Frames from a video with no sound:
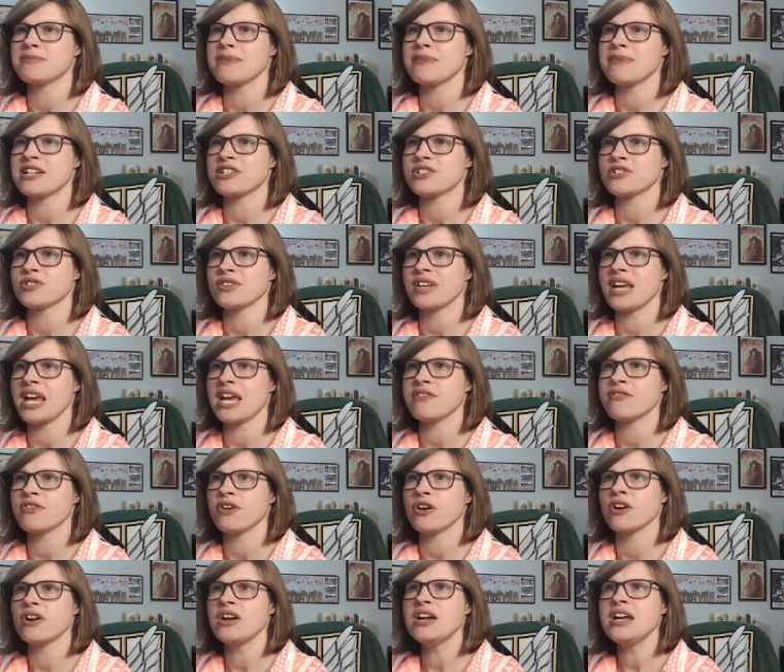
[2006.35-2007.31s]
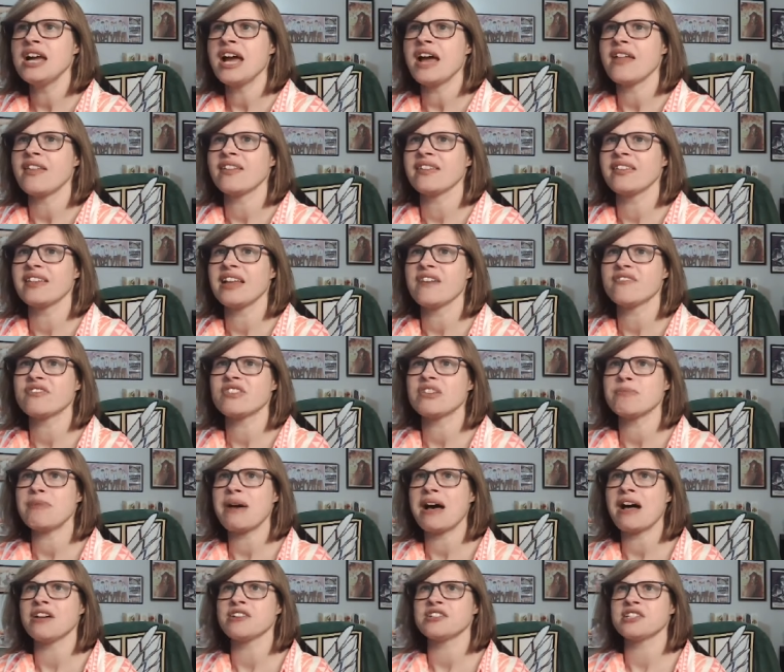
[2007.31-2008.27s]
master gave her and then left the
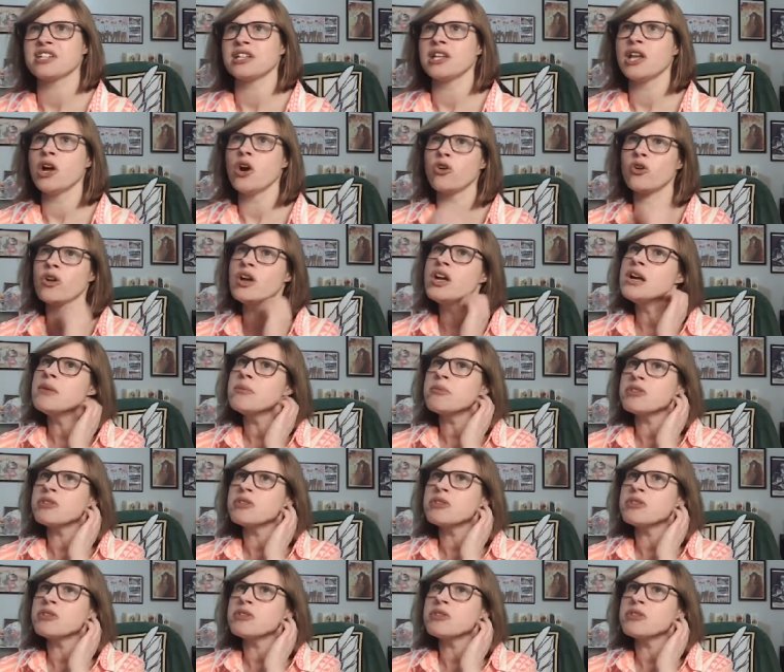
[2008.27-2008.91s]
palace alone,